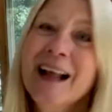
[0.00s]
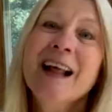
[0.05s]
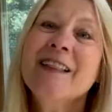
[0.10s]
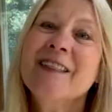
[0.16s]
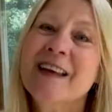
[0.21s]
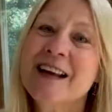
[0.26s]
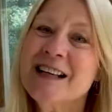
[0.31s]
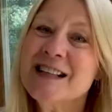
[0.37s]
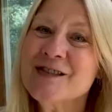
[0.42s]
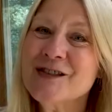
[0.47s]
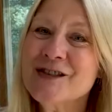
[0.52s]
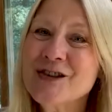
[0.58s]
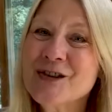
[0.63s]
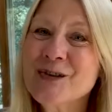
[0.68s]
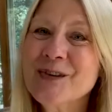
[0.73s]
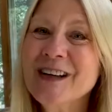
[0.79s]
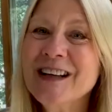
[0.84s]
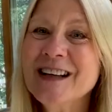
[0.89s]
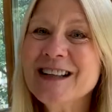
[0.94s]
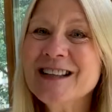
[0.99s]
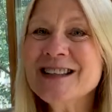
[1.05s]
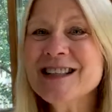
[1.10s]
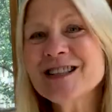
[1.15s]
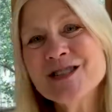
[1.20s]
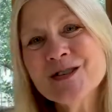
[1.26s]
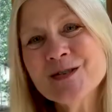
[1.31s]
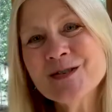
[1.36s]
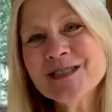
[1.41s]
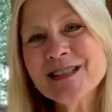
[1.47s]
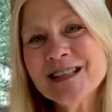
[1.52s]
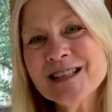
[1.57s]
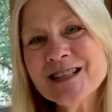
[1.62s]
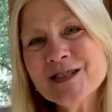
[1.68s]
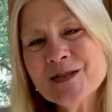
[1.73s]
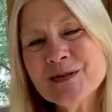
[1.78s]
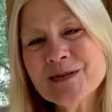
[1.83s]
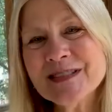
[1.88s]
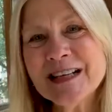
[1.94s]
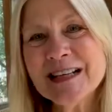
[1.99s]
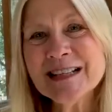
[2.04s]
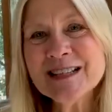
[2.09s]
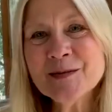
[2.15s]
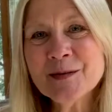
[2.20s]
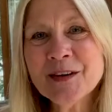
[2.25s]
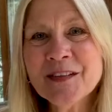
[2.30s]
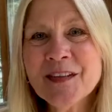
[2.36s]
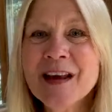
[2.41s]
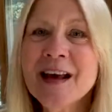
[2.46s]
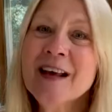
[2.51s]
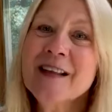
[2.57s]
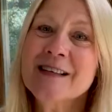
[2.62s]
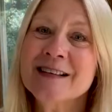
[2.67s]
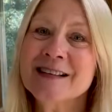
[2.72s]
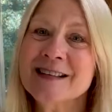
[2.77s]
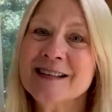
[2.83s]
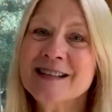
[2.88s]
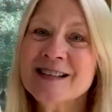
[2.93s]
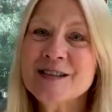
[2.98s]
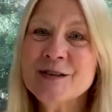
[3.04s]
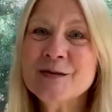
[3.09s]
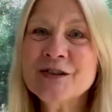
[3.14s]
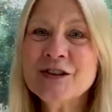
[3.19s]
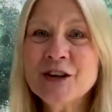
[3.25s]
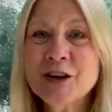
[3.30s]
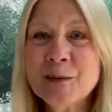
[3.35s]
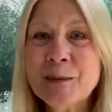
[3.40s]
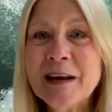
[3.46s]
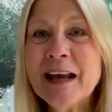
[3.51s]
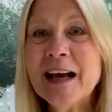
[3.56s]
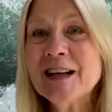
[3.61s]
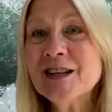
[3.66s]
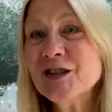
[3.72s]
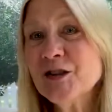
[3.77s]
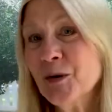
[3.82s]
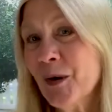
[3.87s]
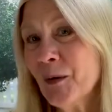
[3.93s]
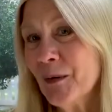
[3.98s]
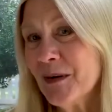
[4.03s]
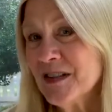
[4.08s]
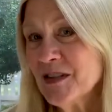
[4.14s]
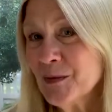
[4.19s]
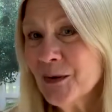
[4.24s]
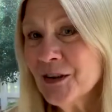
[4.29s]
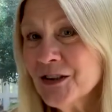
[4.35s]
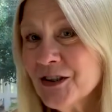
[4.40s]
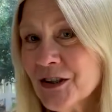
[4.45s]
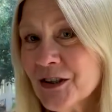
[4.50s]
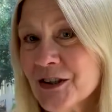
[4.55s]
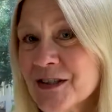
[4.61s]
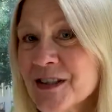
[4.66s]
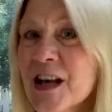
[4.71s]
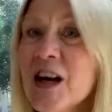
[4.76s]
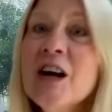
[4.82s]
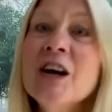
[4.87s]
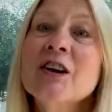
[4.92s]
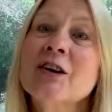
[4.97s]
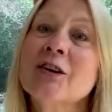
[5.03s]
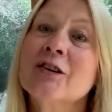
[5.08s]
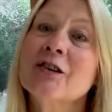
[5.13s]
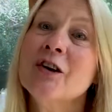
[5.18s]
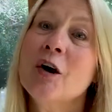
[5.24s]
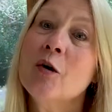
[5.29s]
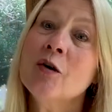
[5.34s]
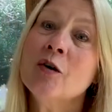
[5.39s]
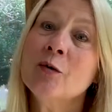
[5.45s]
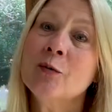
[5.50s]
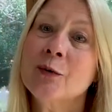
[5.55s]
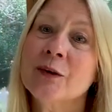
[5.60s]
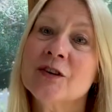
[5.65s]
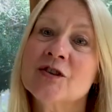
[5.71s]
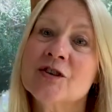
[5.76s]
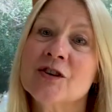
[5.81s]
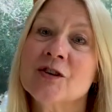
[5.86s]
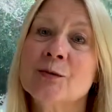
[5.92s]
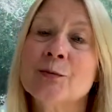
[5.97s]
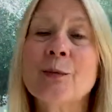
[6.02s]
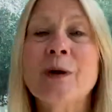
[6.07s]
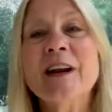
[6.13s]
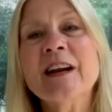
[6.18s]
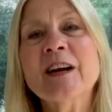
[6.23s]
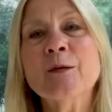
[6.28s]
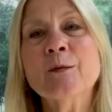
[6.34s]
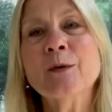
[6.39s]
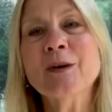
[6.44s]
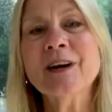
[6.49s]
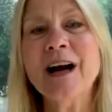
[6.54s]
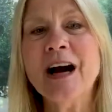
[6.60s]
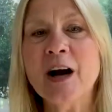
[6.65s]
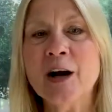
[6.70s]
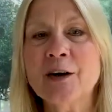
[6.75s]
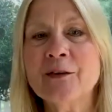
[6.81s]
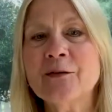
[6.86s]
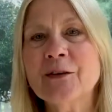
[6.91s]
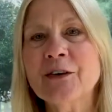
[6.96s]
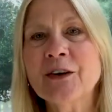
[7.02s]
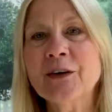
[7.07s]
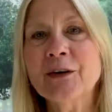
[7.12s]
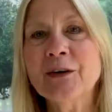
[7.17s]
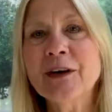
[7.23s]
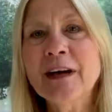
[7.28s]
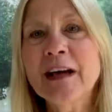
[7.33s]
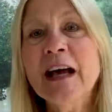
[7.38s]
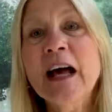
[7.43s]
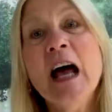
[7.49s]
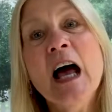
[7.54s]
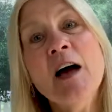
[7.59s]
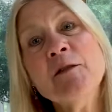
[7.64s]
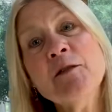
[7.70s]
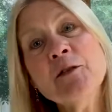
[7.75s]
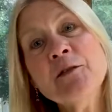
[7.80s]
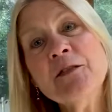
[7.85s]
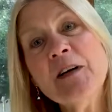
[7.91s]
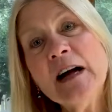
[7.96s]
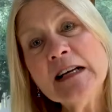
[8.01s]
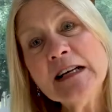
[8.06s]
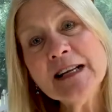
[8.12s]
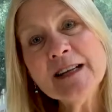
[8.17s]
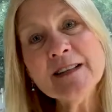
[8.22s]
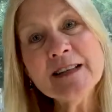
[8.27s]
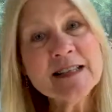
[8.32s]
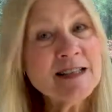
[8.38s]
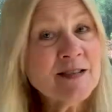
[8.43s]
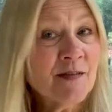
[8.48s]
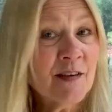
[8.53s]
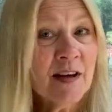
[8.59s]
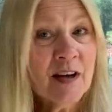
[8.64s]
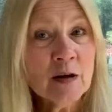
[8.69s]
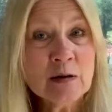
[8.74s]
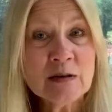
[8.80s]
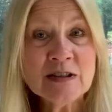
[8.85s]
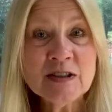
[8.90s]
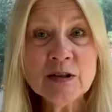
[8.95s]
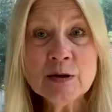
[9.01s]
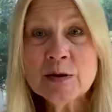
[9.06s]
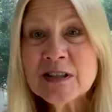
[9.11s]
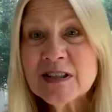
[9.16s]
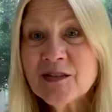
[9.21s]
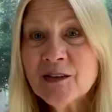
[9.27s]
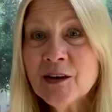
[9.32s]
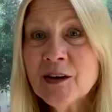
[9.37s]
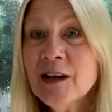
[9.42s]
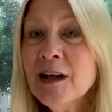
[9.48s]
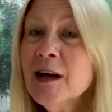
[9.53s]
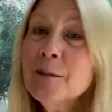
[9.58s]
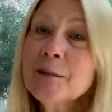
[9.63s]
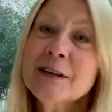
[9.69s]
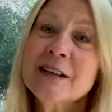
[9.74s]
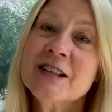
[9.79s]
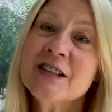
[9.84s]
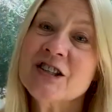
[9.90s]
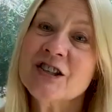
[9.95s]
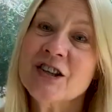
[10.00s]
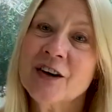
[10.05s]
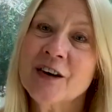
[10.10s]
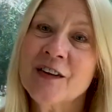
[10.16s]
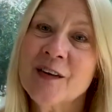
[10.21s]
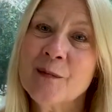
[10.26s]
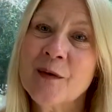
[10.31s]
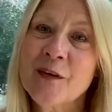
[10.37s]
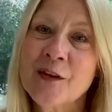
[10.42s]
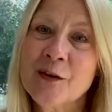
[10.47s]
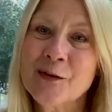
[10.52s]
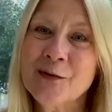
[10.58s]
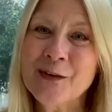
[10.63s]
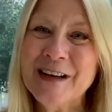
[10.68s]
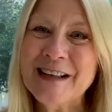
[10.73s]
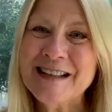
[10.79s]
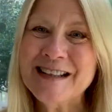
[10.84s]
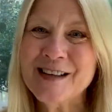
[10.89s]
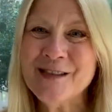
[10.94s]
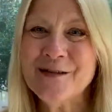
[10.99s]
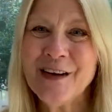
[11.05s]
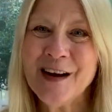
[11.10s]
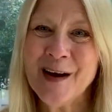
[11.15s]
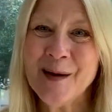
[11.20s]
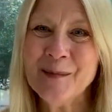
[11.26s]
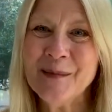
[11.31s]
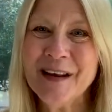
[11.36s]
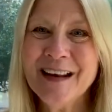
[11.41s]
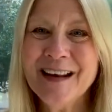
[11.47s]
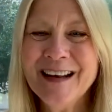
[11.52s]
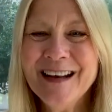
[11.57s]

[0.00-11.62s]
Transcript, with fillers: Thanks for tuning in to Tuesday's Two Cents Worth. This is Sue Derby at Shorewest Realtors, your local realtor ready to work hard for you. If you're finding these videos useful, please share them with your friends and family.